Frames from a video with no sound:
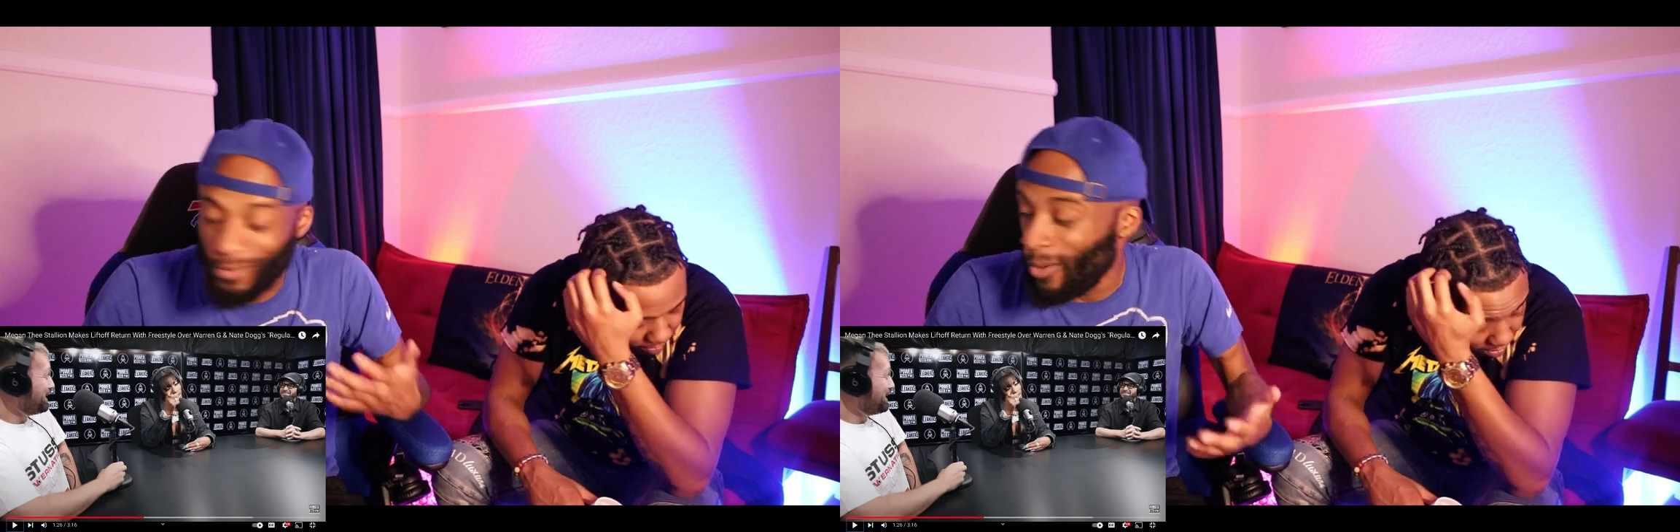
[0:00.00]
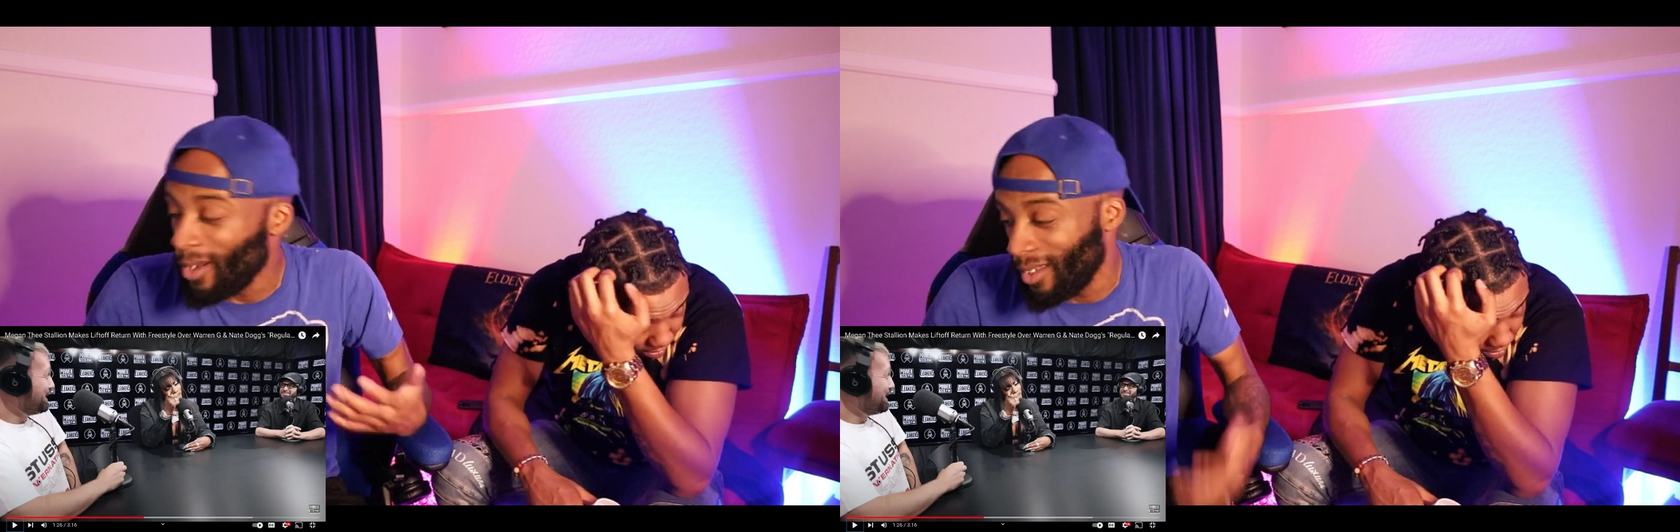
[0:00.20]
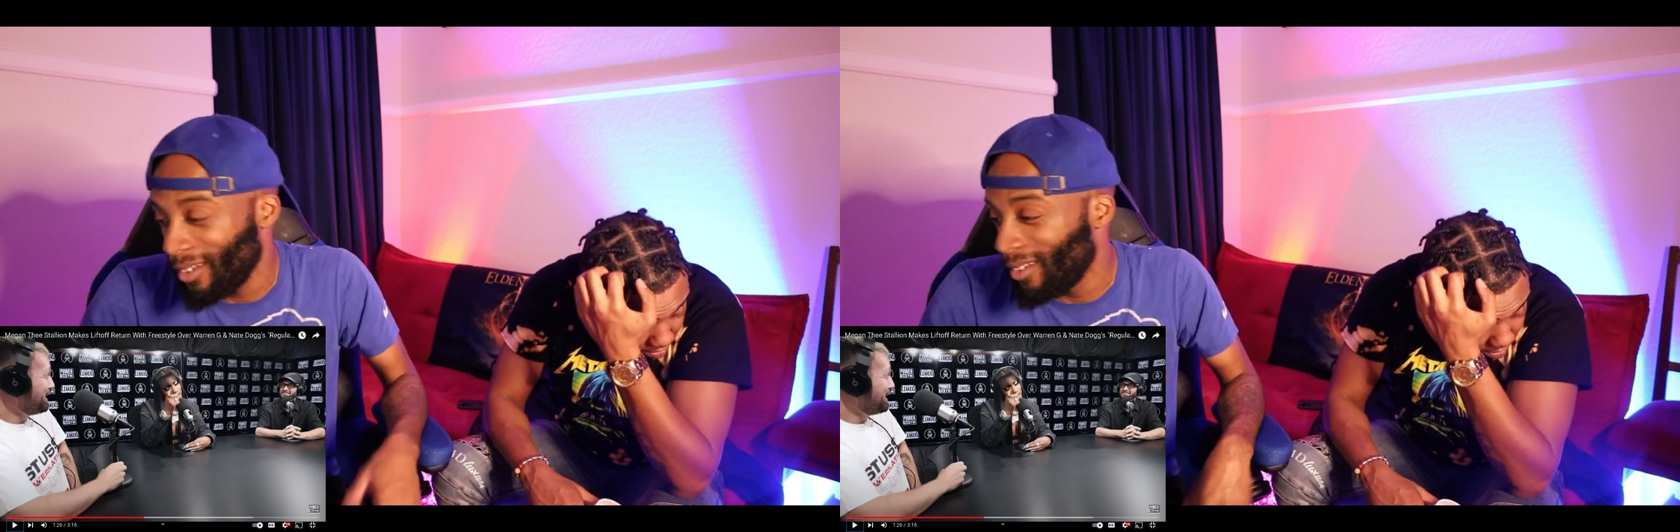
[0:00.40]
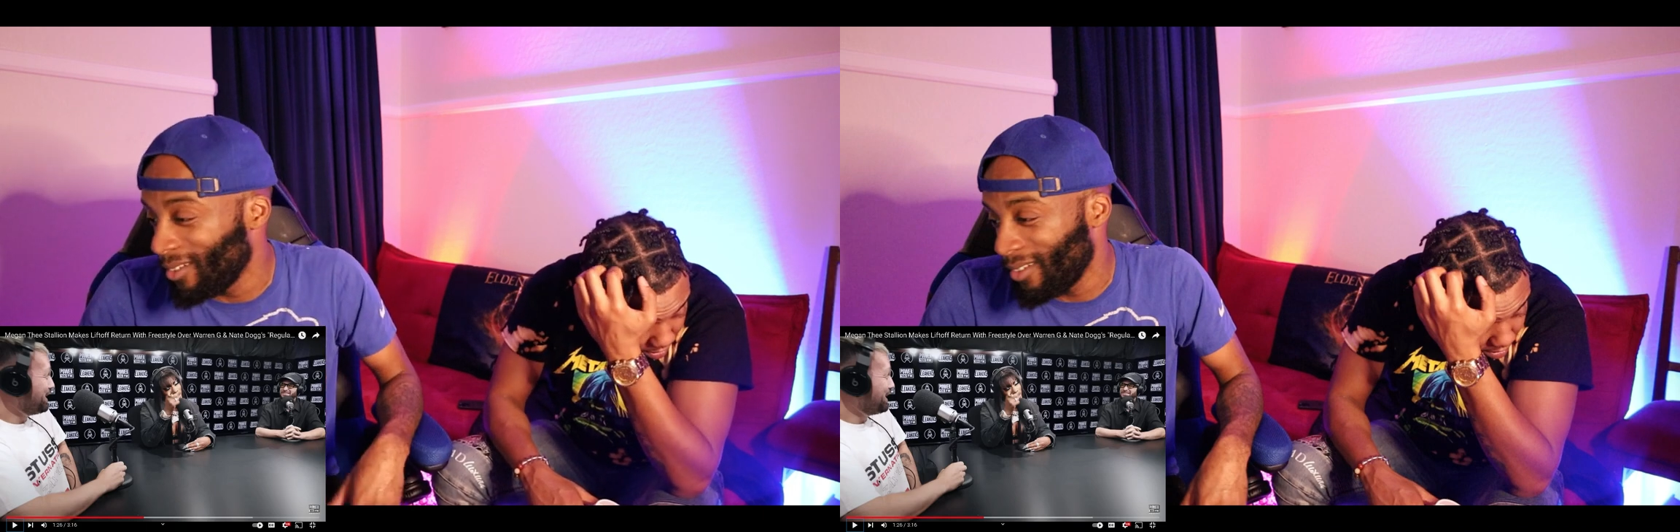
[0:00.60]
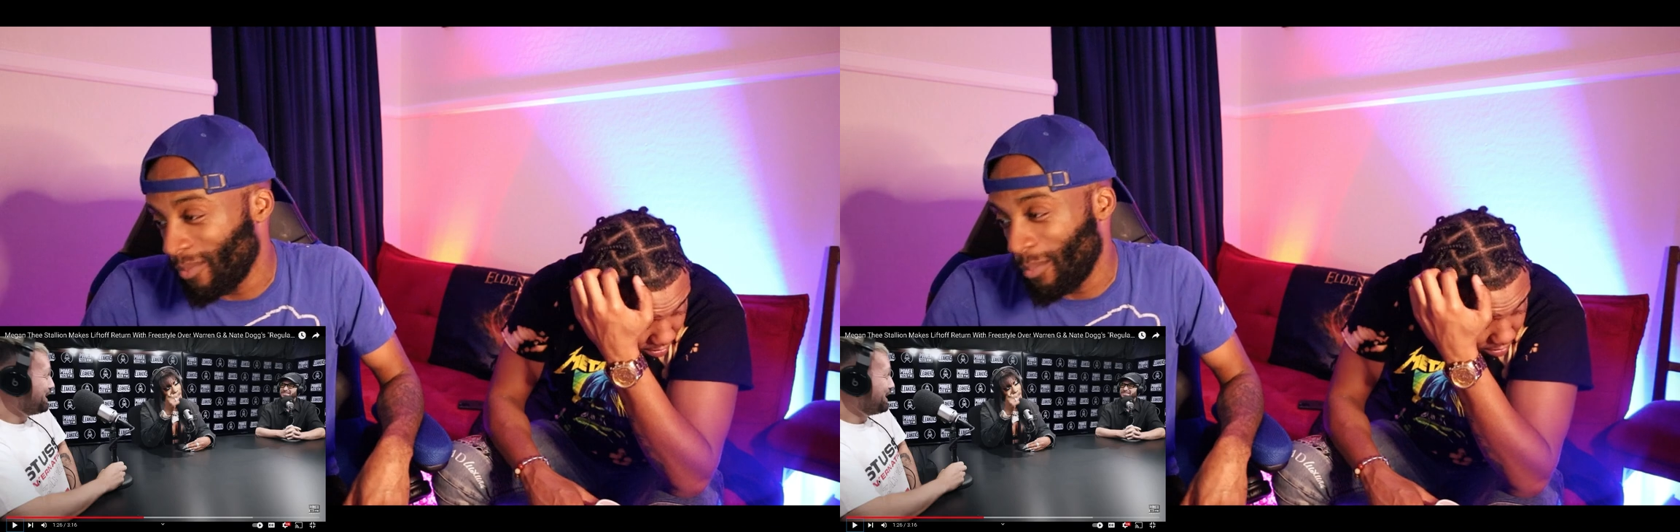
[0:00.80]

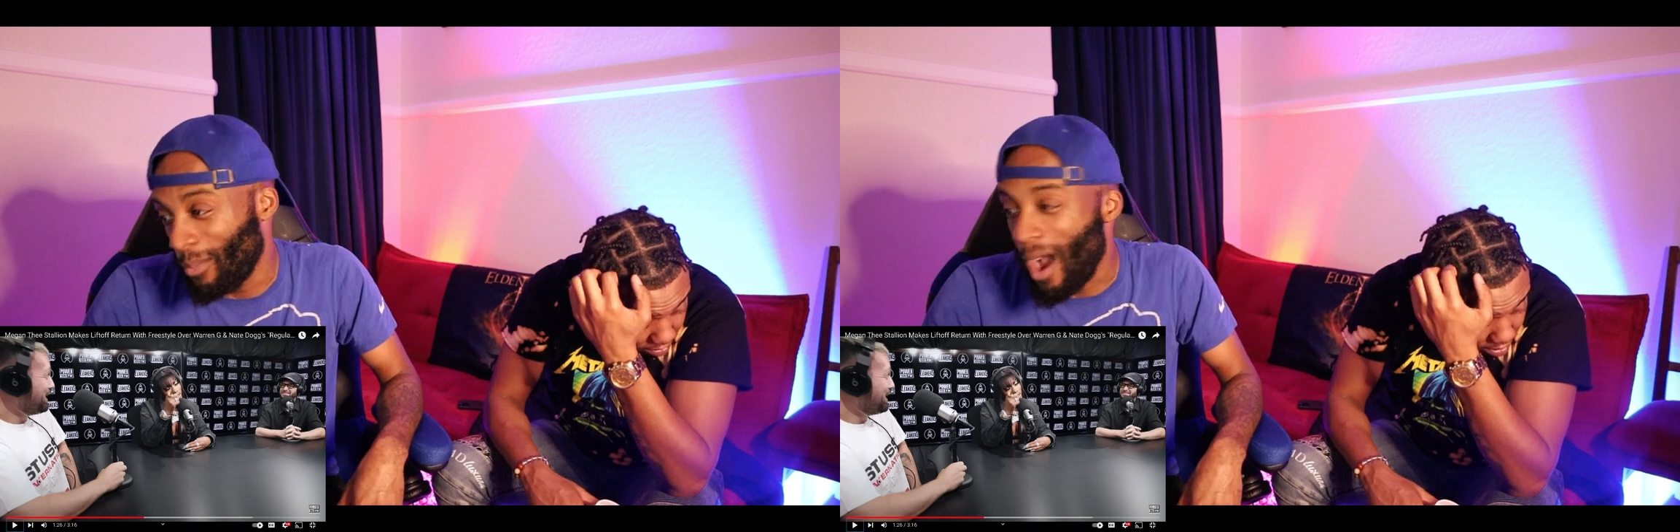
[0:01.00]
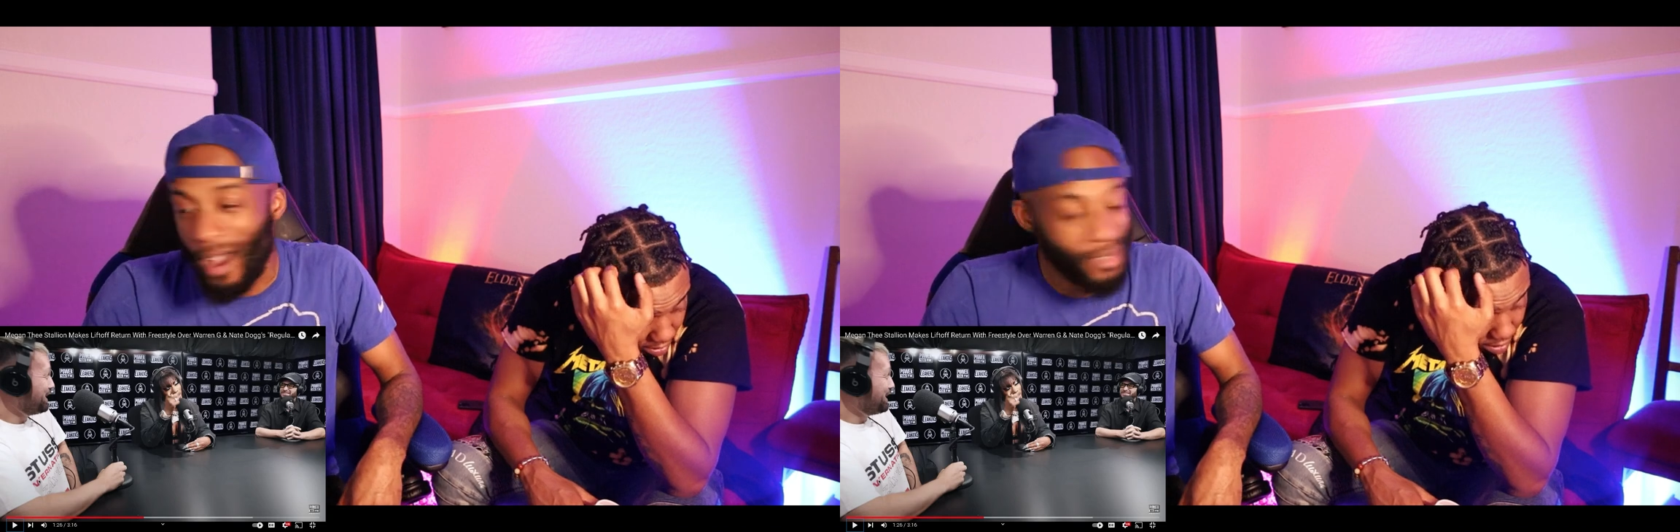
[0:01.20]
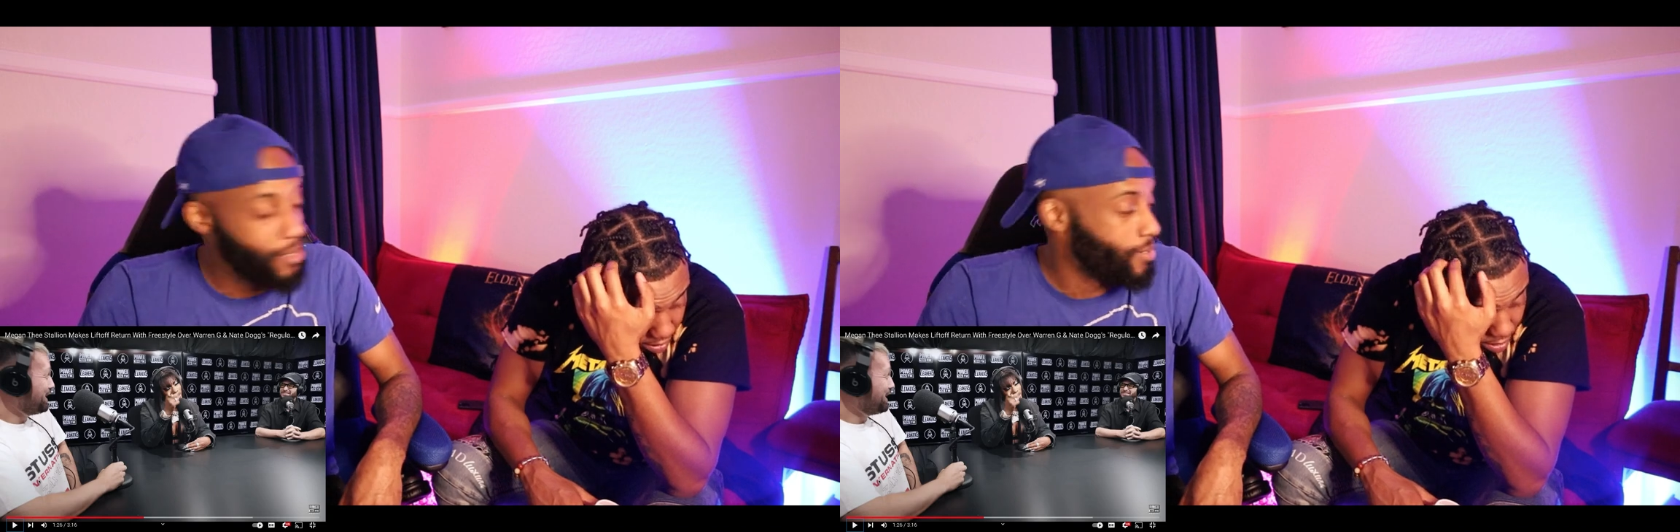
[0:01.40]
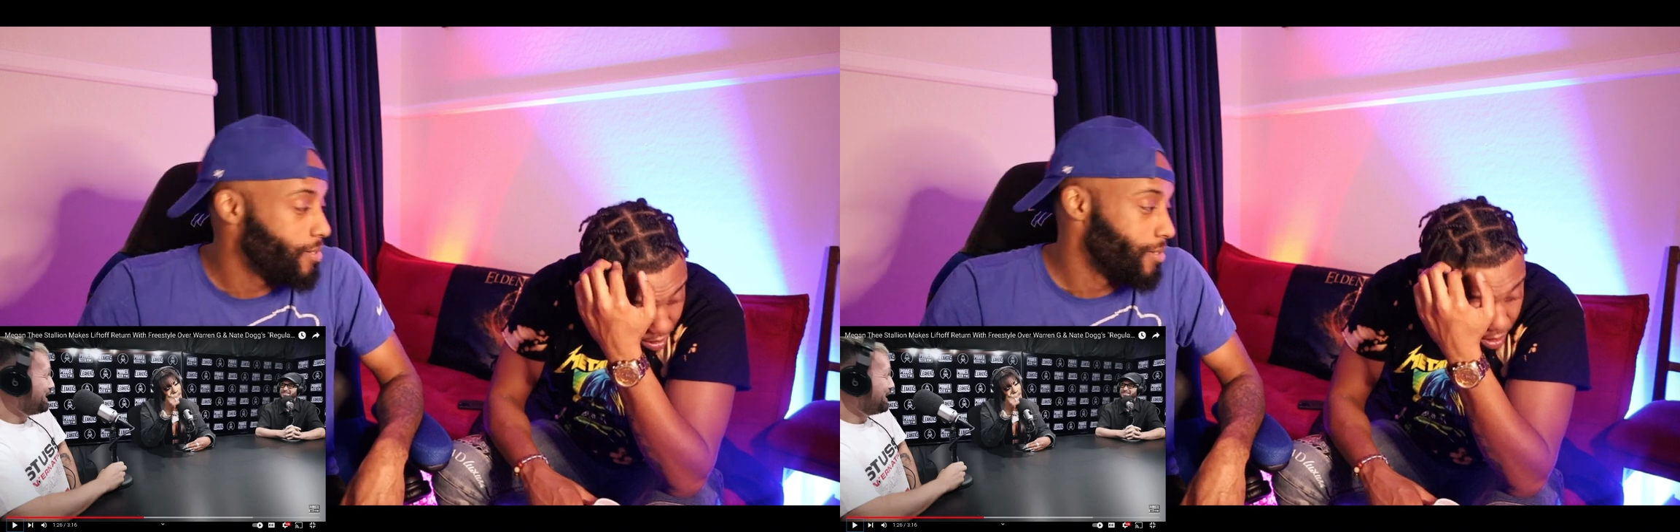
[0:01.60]
fucking boss.